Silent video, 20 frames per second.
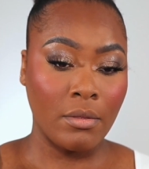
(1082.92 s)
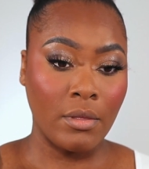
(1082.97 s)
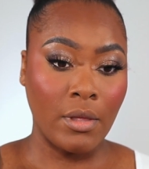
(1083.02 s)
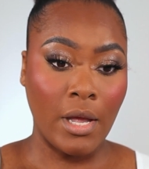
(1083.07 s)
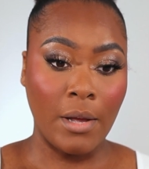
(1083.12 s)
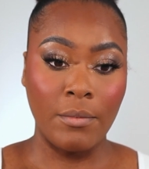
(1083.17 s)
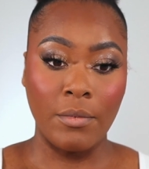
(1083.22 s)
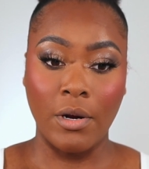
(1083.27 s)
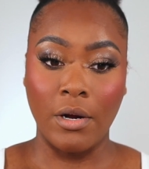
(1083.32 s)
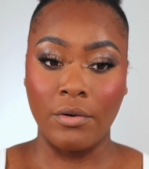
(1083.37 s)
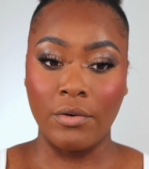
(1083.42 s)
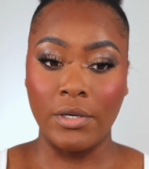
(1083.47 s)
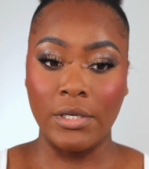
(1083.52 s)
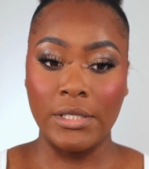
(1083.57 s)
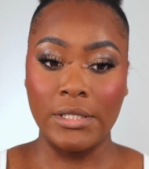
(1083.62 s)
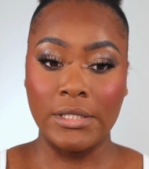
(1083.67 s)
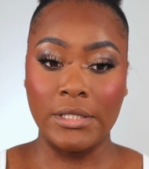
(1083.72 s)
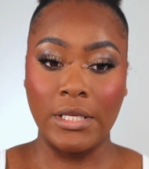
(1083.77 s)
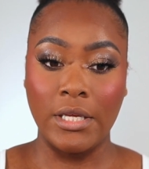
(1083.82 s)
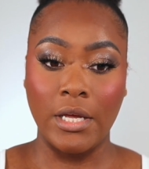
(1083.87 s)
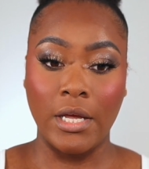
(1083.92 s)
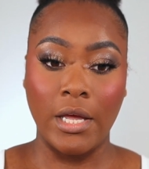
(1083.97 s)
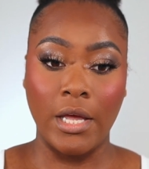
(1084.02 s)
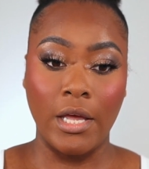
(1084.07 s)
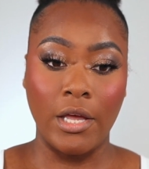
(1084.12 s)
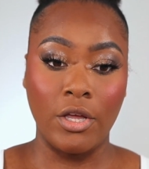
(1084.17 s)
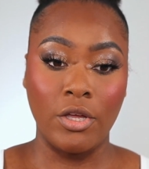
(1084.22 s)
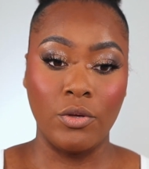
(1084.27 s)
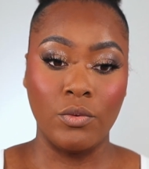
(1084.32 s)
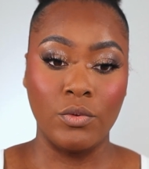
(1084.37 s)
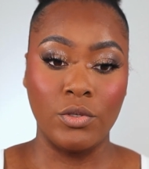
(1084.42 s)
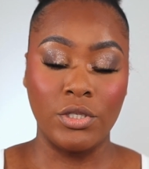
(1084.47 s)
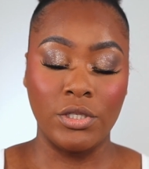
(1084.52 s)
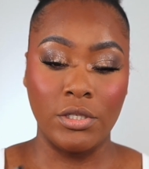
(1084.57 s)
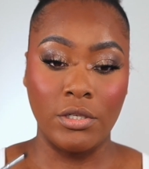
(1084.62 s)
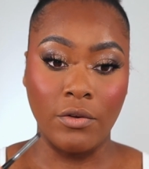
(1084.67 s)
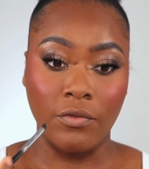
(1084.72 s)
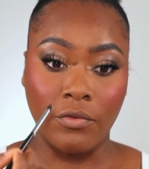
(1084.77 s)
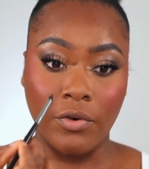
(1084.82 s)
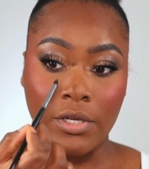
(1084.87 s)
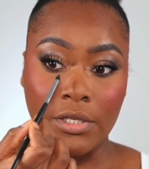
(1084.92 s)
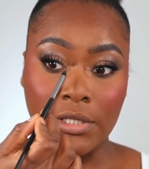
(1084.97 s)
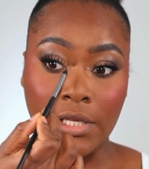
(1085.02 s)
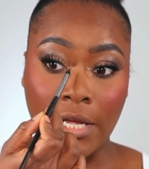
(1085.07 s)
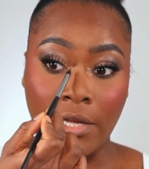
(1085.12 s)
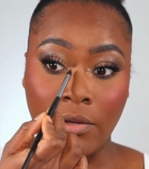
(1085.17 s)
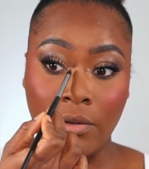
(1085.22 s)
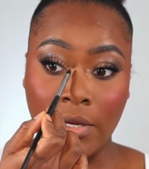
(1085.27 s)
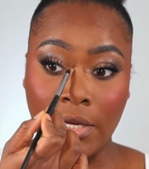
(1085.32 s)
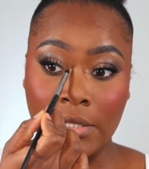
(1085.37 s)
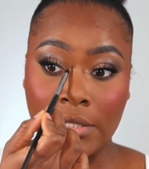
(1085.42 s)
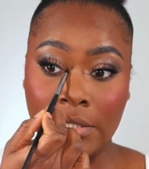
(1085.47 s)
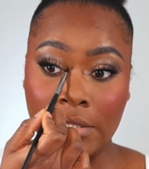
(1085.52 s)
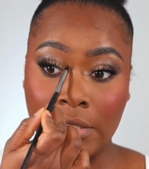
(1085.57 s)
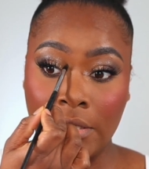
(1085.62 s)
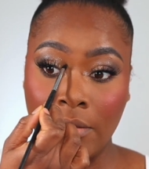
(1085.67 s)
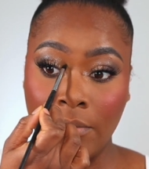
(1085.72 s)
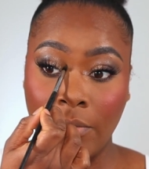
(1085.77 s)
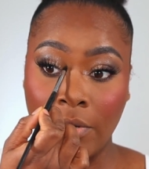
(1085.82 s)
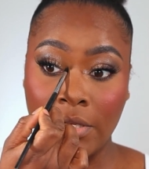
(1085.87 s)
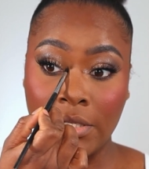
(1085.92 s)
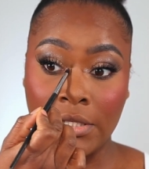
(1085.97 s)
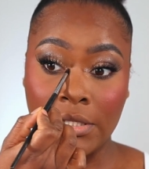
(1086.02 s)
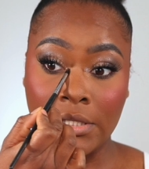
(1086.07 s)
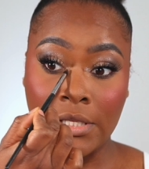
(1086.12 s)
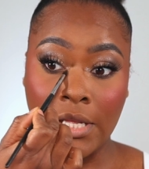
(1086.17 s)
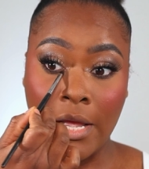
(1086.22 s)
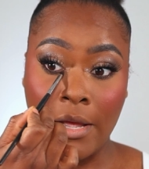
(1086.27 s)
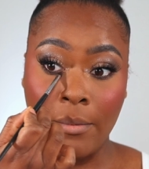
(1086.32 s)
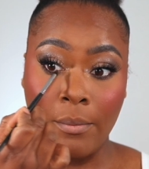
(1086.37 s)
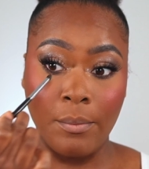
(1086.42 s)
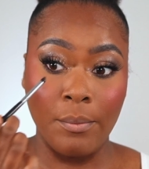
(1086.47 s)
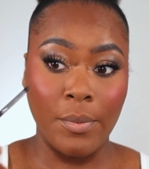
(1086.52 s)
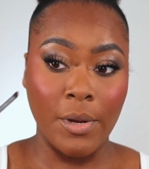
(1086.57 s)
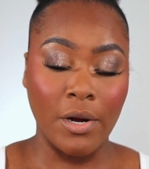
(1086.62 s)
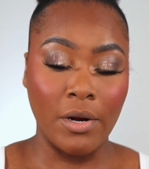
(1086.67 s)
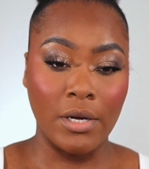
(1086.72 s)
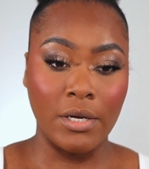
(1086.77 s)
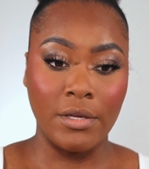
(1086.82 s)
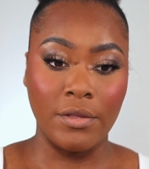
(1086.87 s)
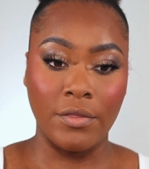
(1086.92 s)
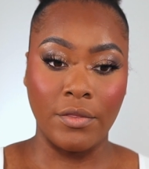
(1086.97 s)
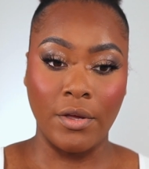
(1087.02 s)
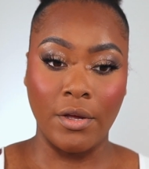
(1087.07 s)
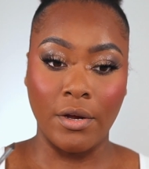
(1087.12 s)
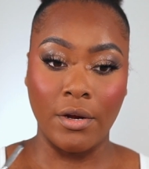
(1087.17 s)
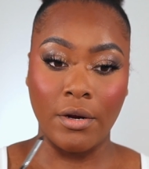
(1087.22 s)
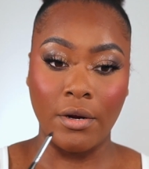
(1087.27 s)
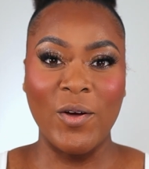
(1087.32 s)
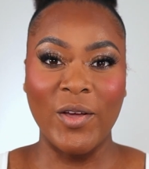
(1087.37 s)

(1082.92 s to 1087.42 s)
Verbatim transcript: I'm not really seeing a huge difference. Like you can see it, but it's like barely there.